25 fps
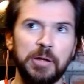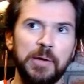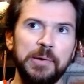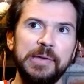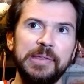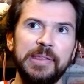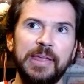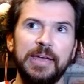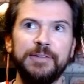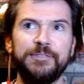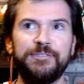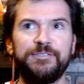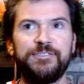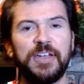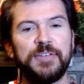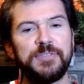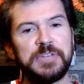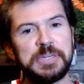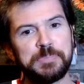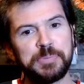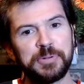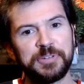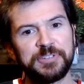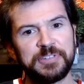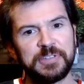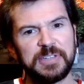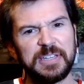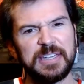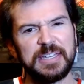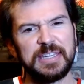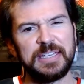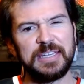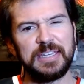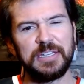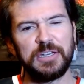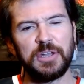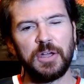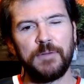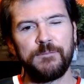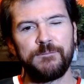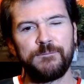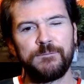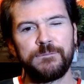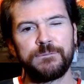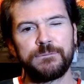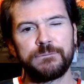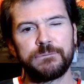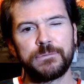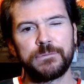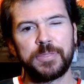probably like 50%, no,
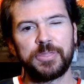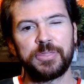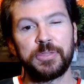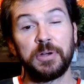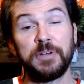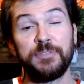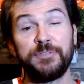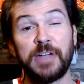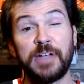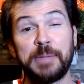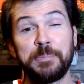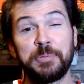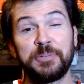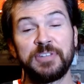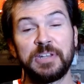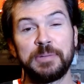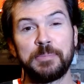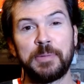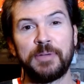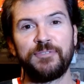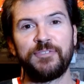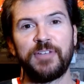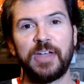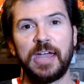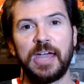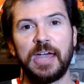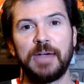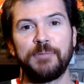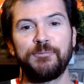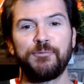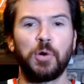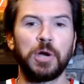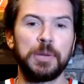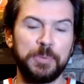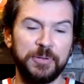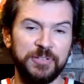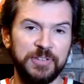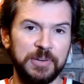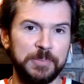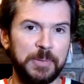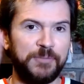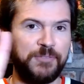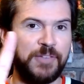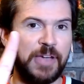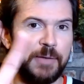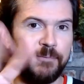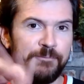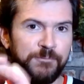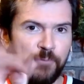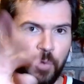35% of my fab, 40% of my
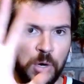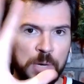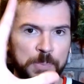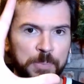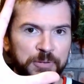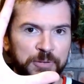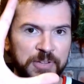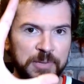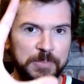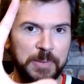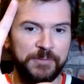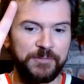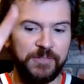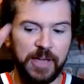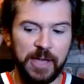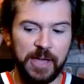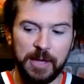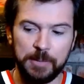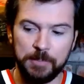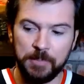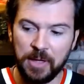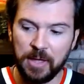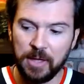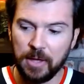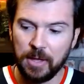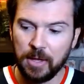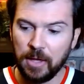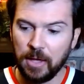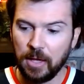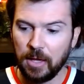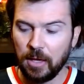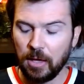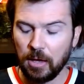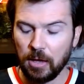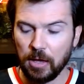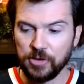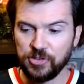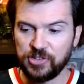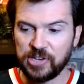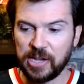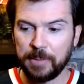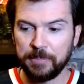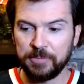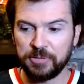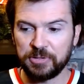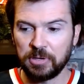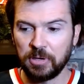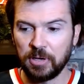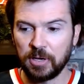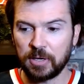fab, 40% of my fab on
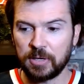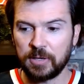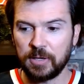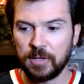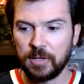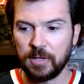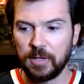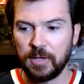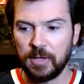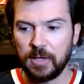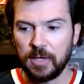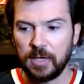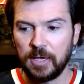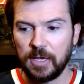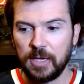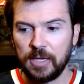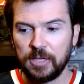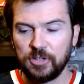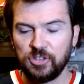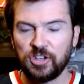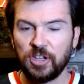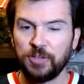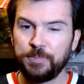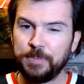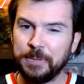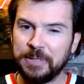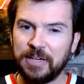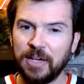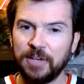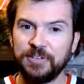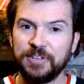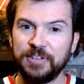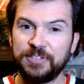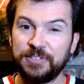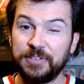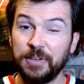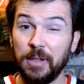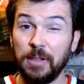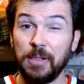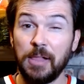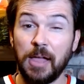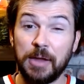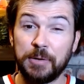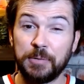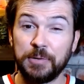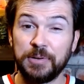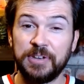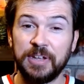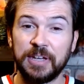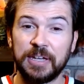James Cook, just because he's still a
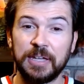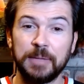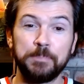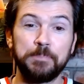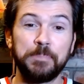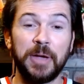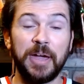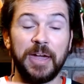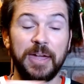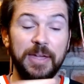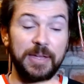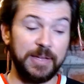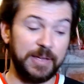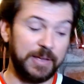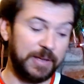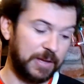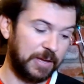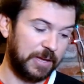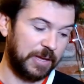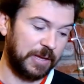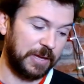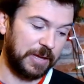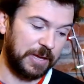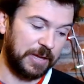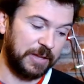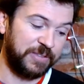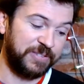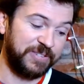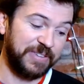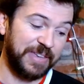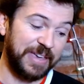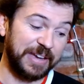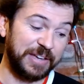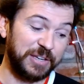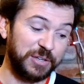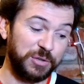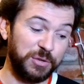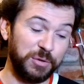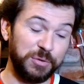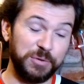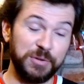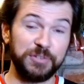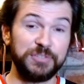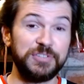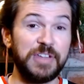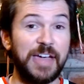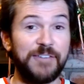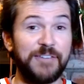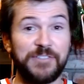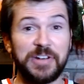lottery ticket. But it's like, dude,
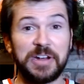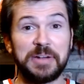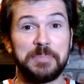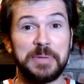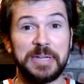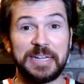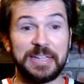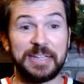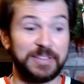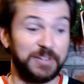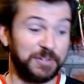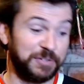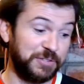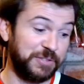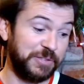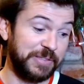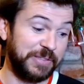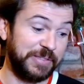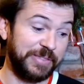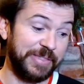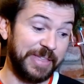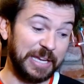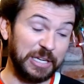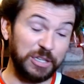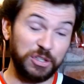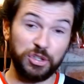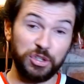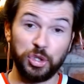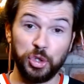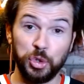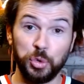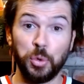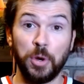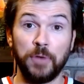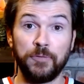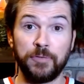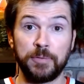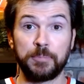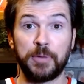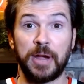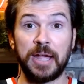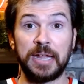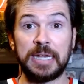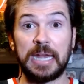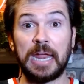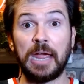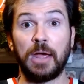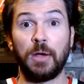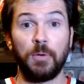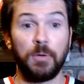there's not very many. There's like 2 of them
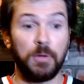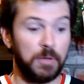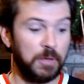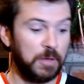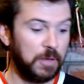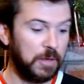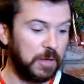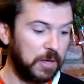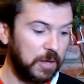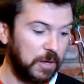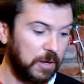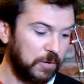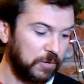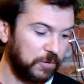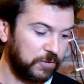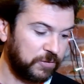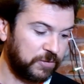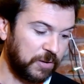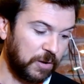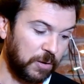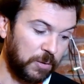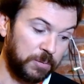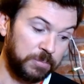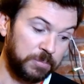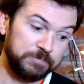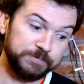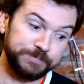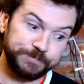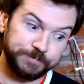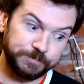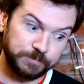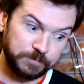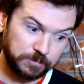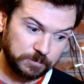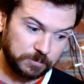right now. So